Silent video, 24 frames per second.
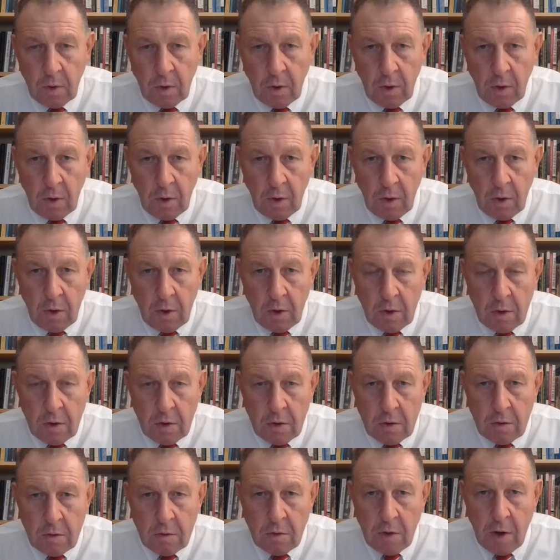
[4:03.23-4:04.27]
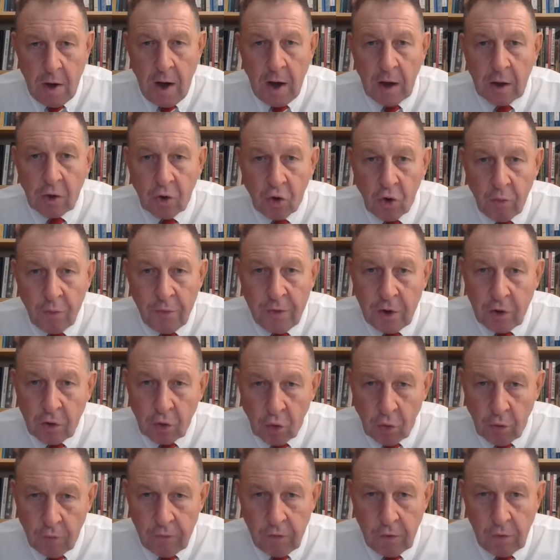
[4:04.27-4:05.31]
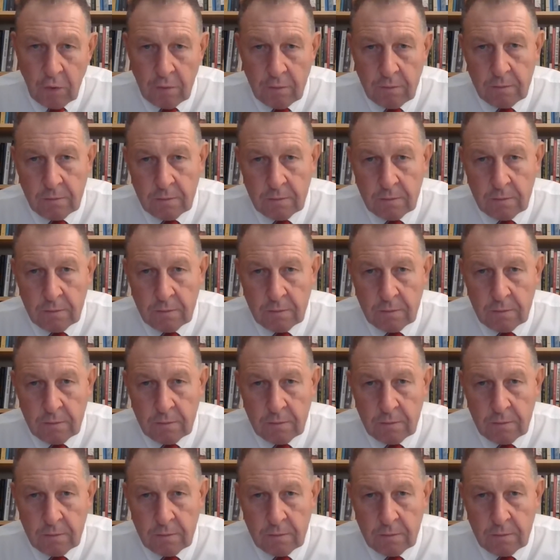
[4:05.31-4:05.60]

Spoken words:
to launch a large-scale aggression